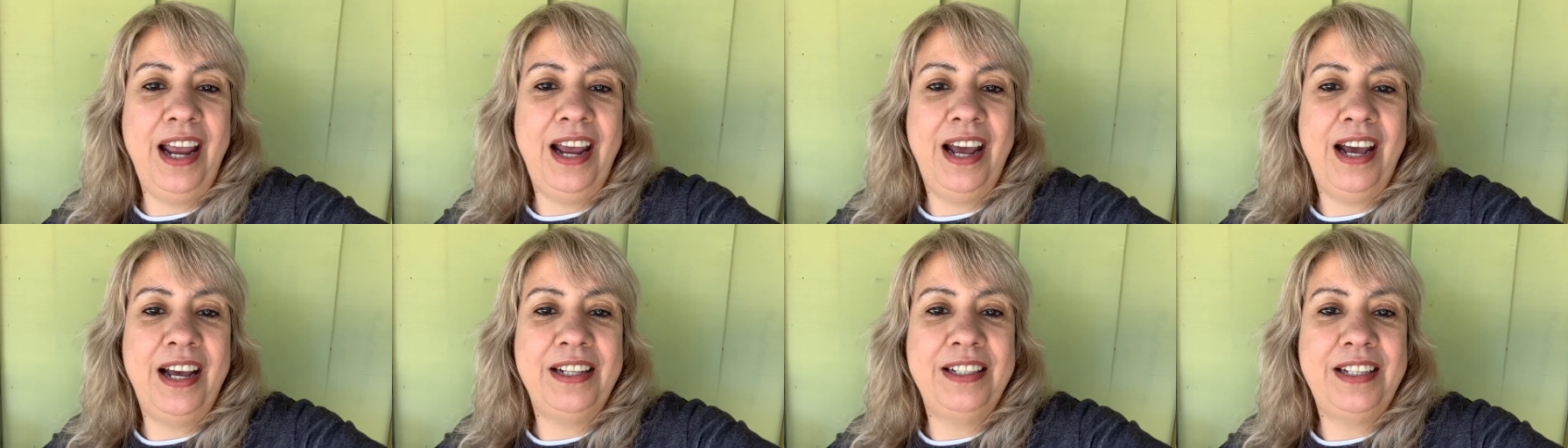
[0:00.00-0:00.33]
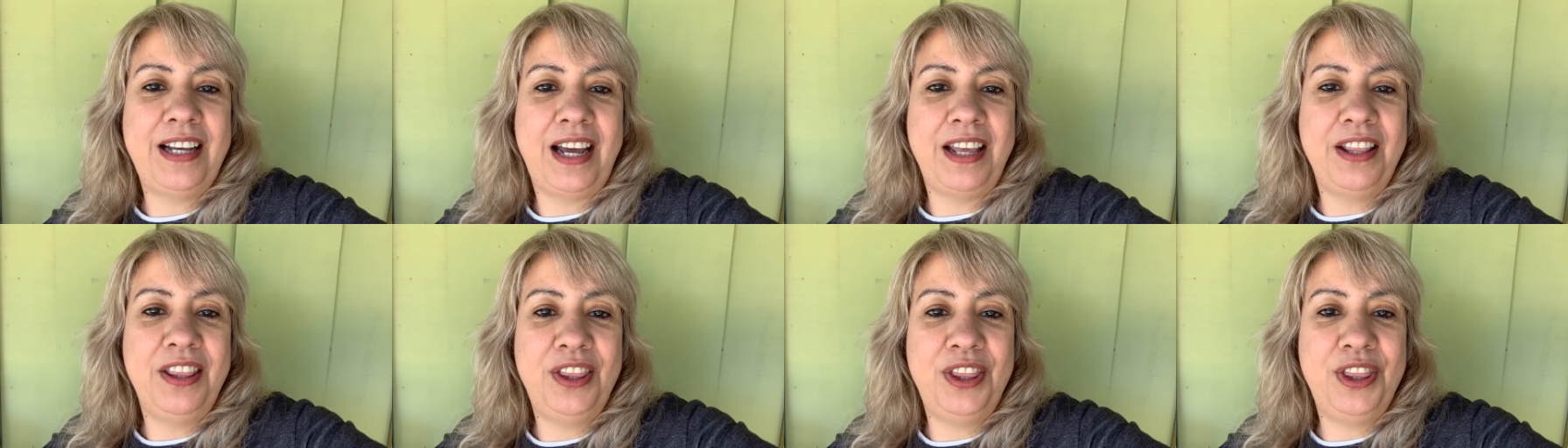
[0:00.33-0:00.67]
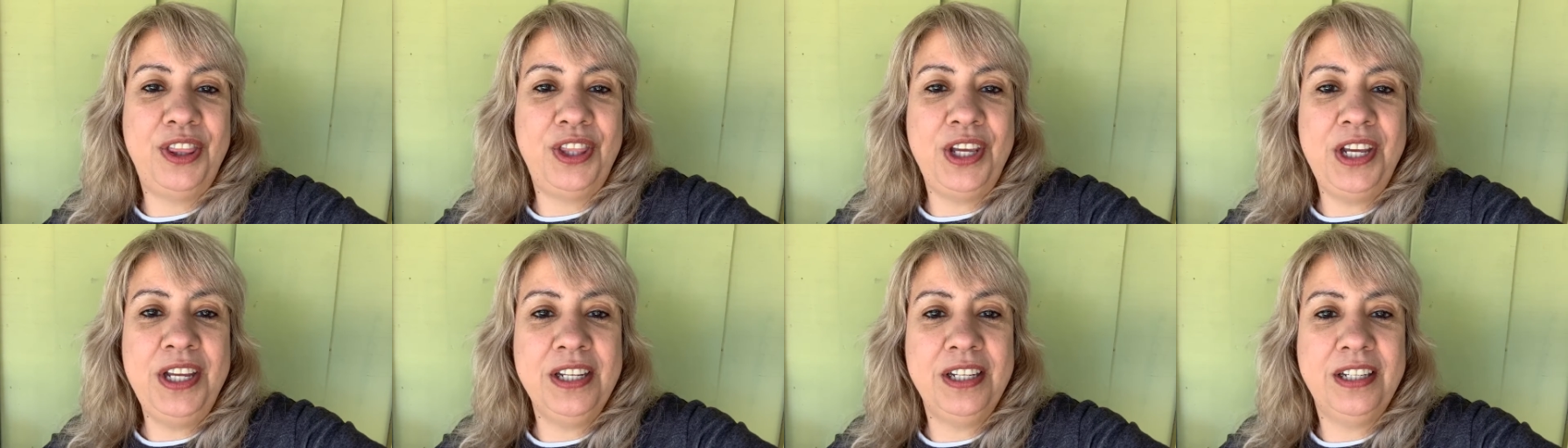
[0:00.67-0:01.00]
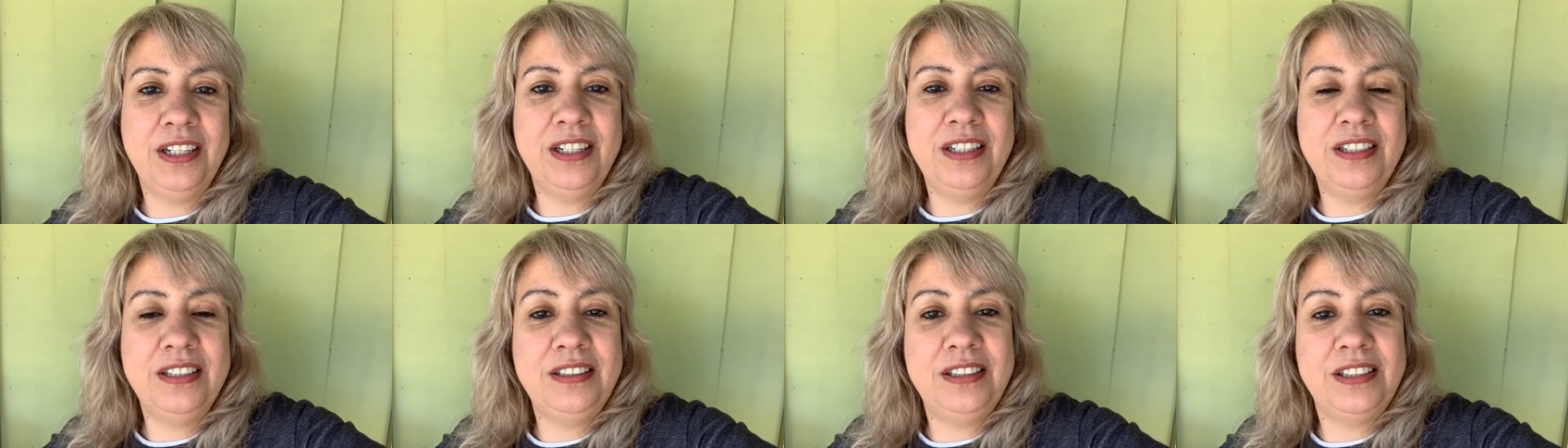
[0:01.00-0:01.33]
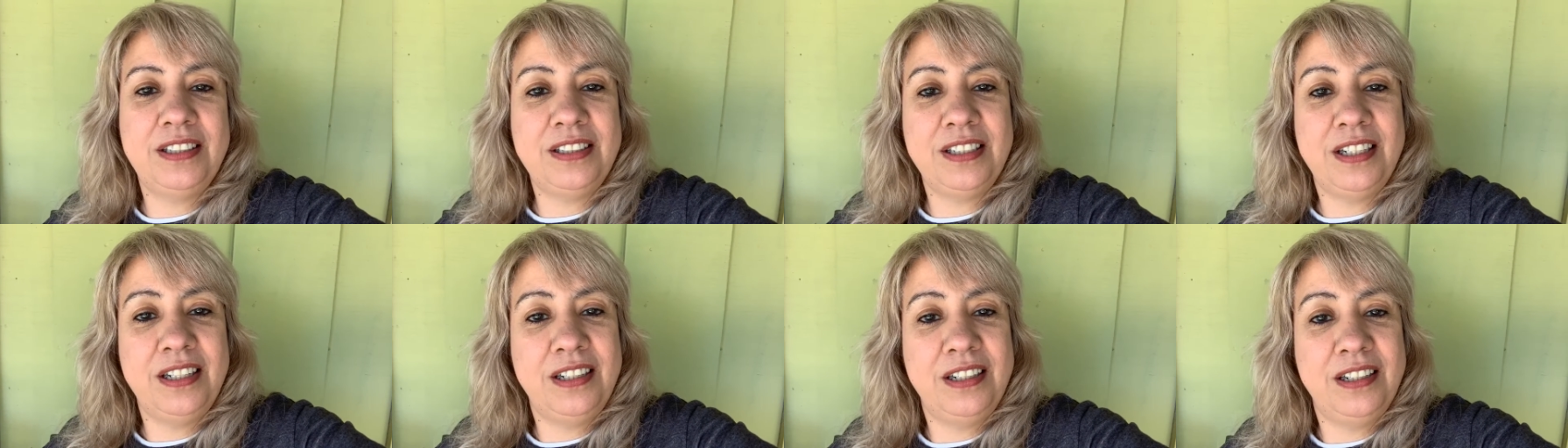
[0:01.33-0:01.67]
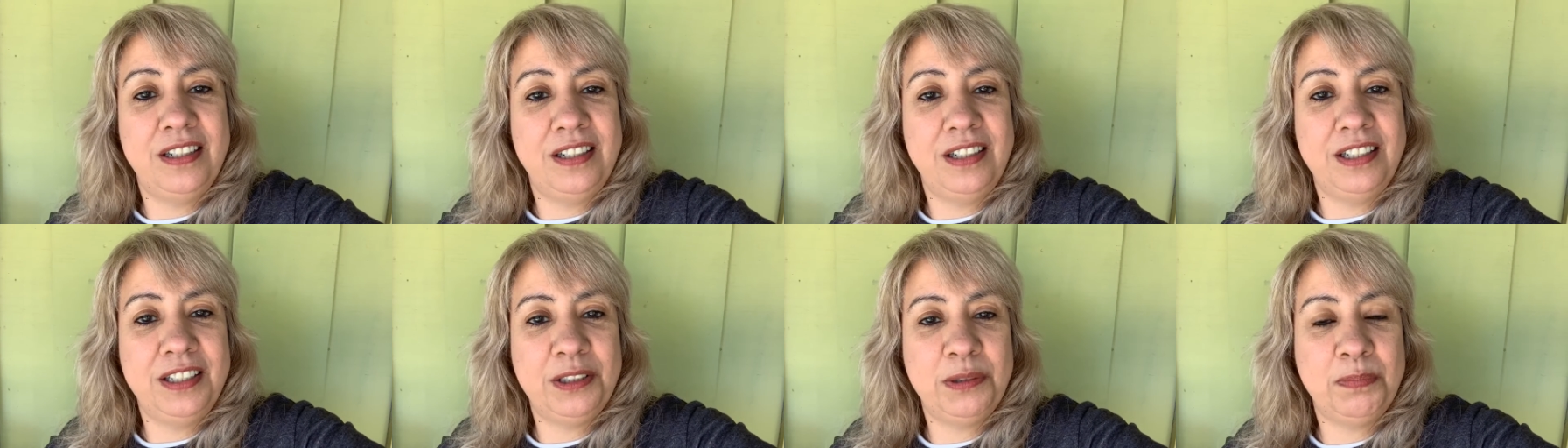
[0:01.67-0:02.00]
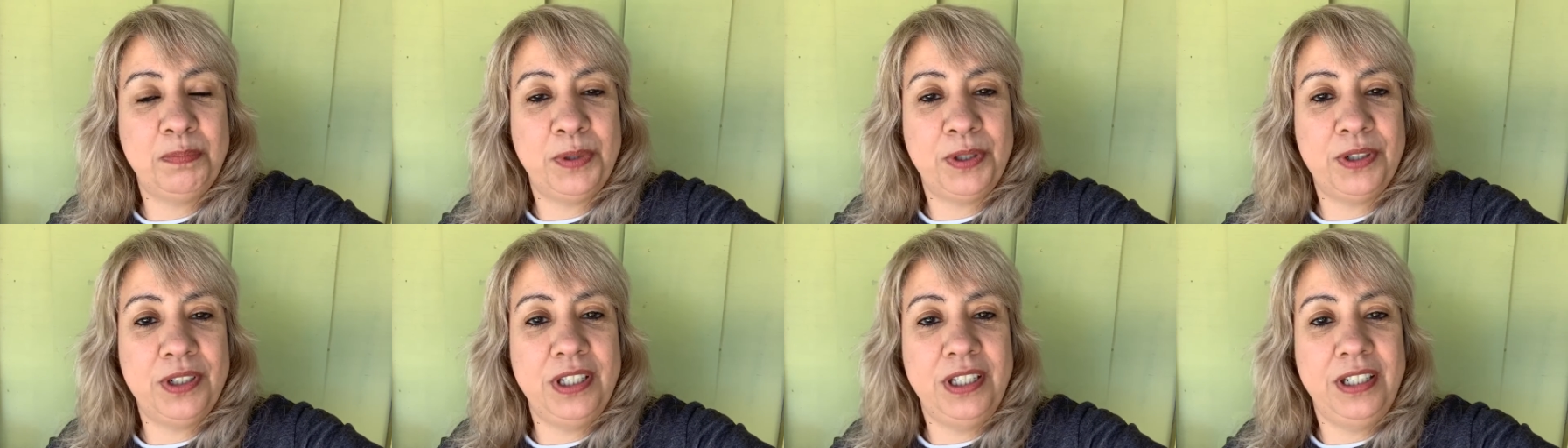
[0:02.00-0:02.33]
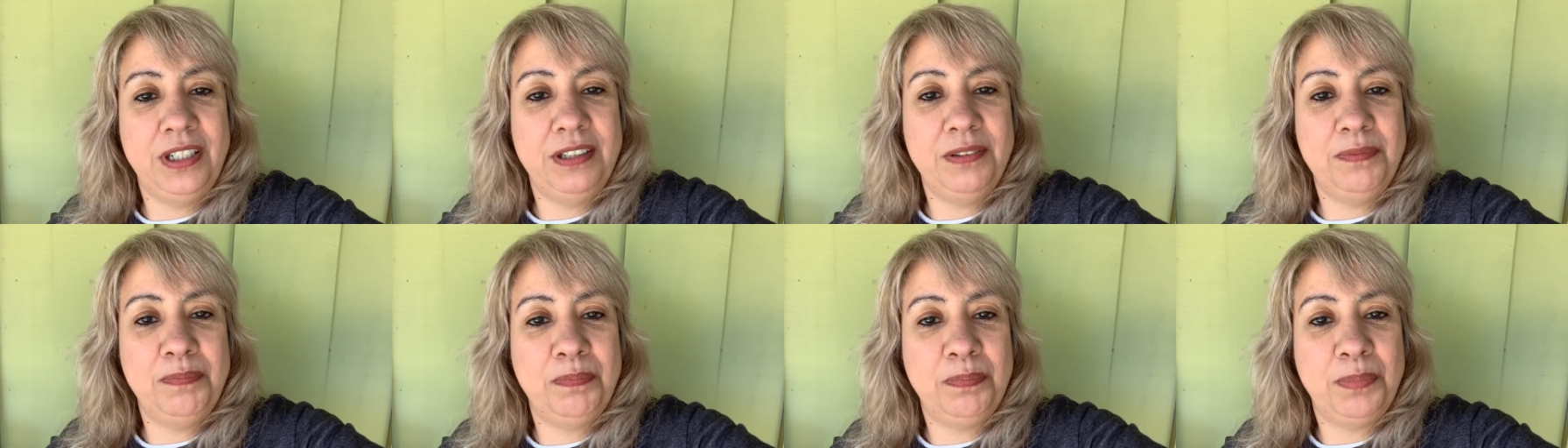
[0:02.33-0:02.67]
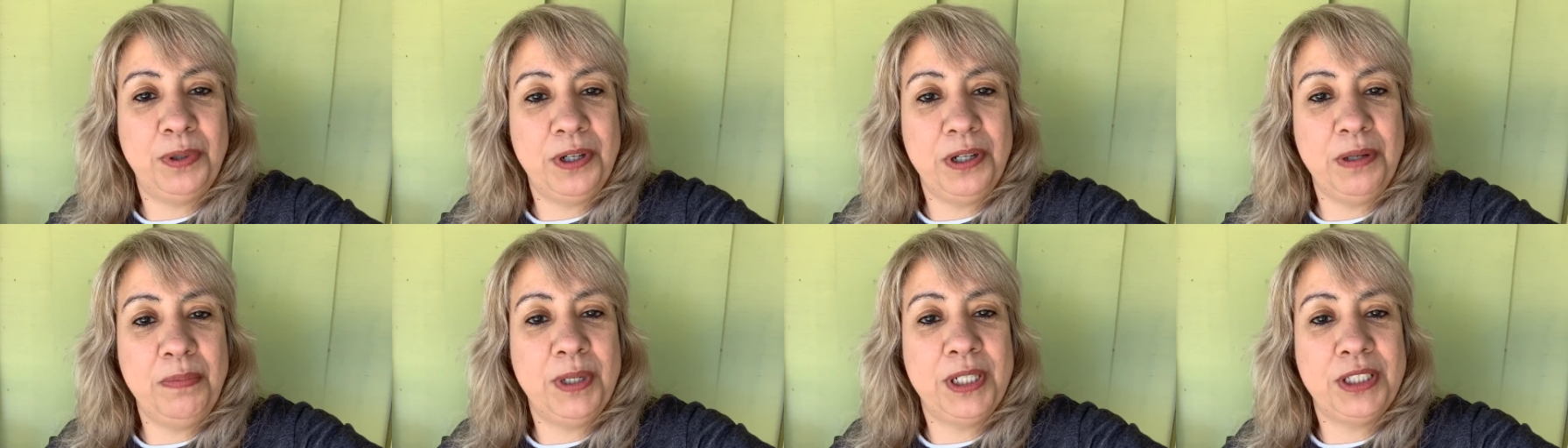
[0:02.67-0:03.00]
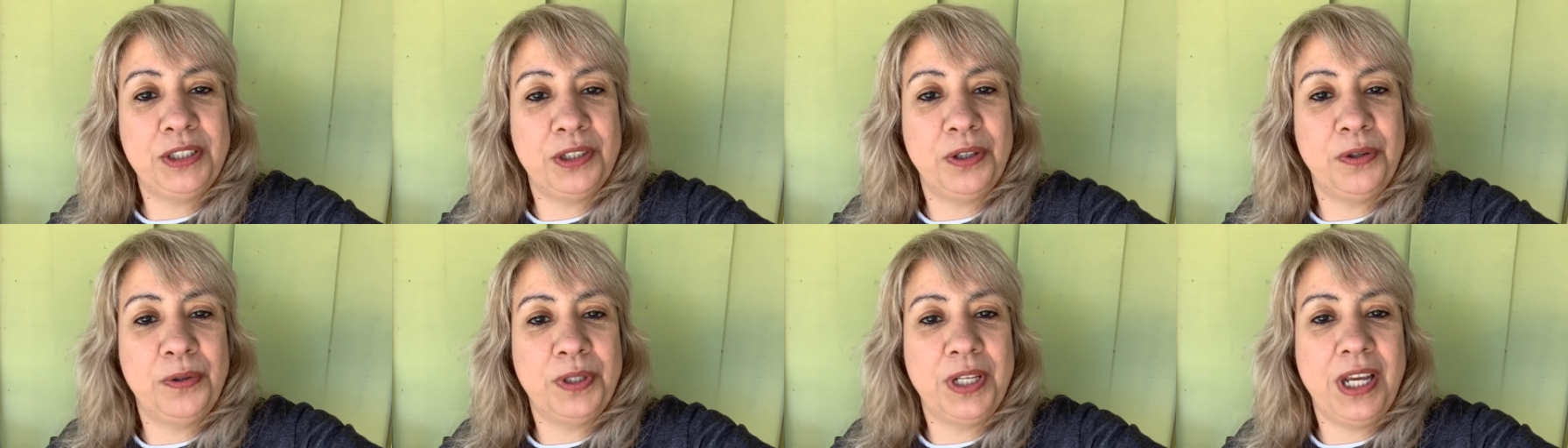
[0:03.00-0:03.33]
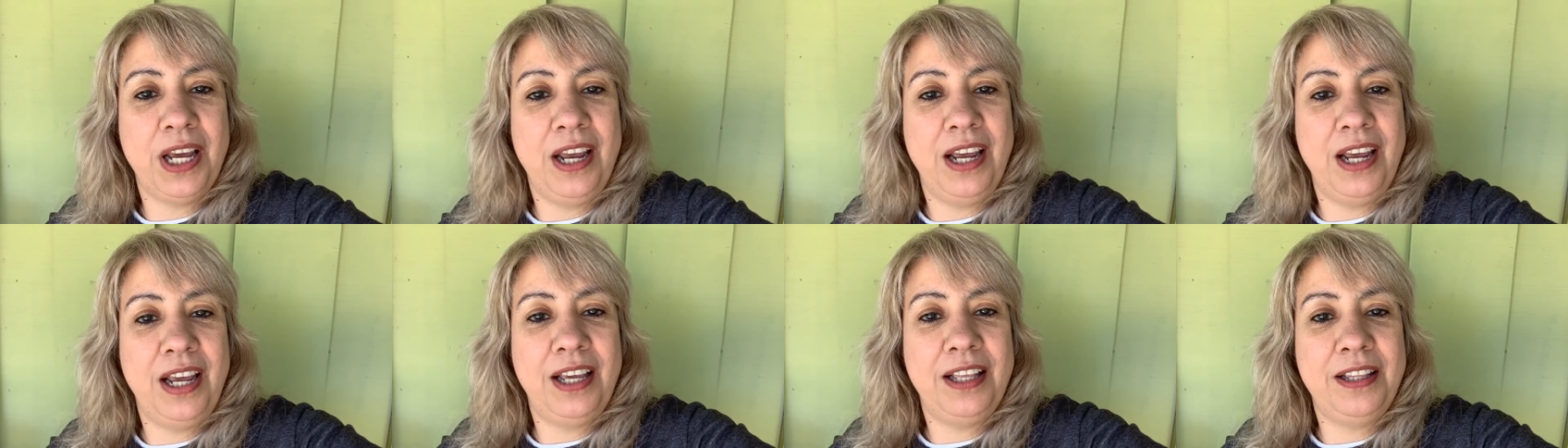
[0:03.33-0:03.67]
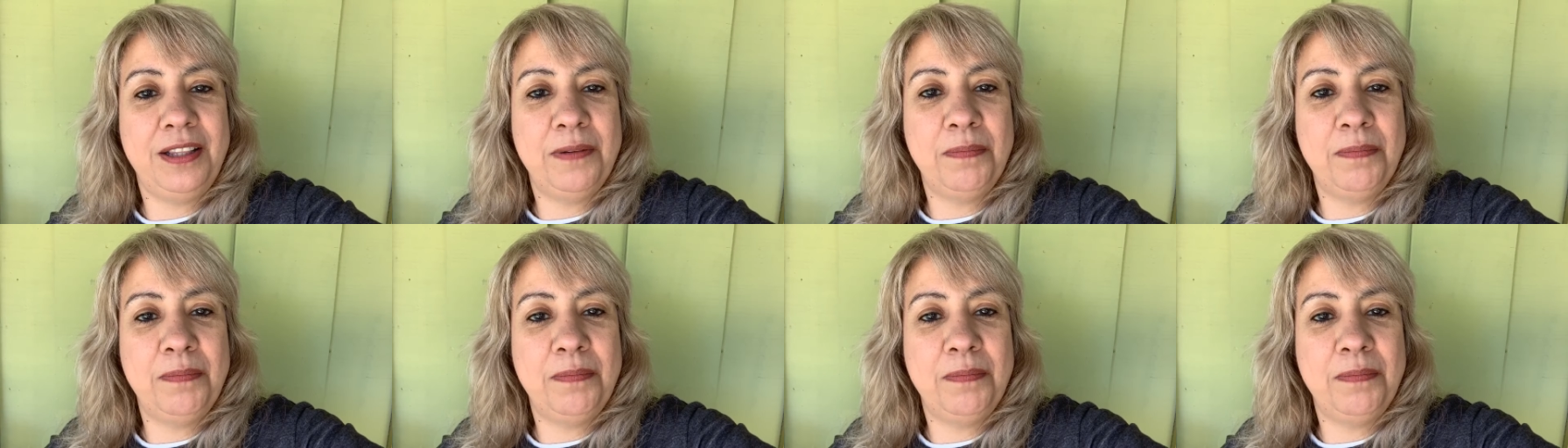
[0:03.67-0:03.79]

and I think it's uh, it's pretty pretty much okay.